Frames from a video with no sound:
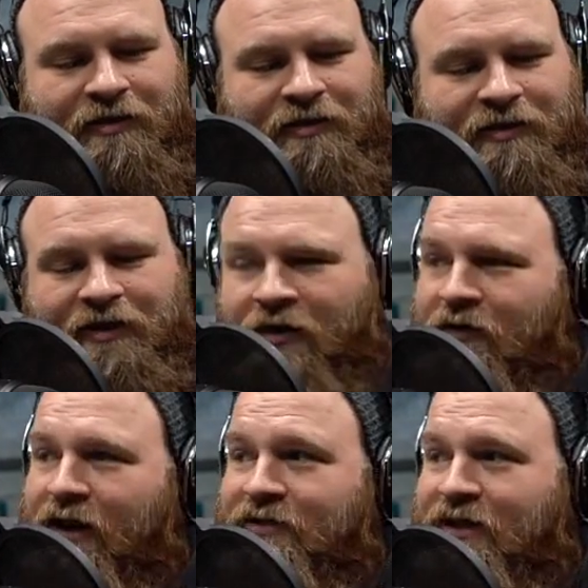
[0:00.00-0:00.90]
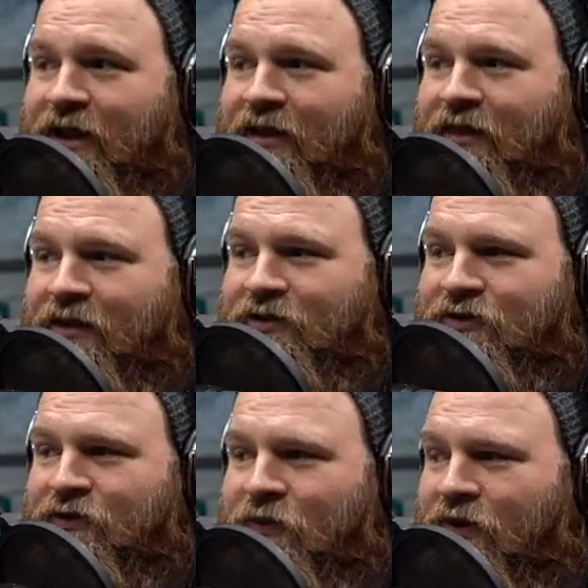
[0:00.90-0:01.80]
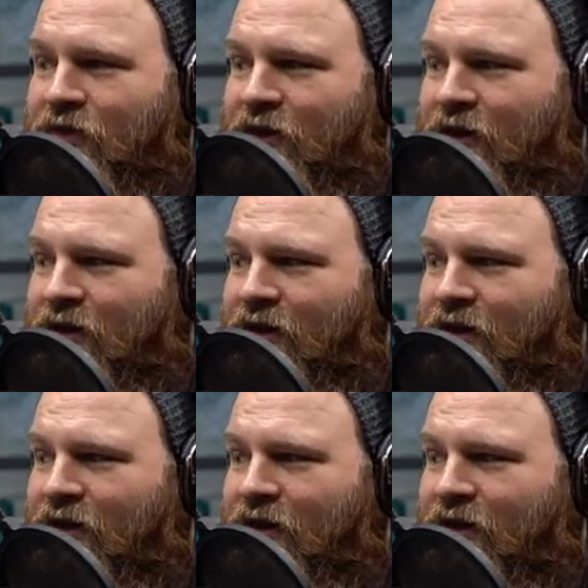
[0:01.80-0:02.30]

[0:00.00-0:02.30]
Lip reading: I don't think it has anything to do with the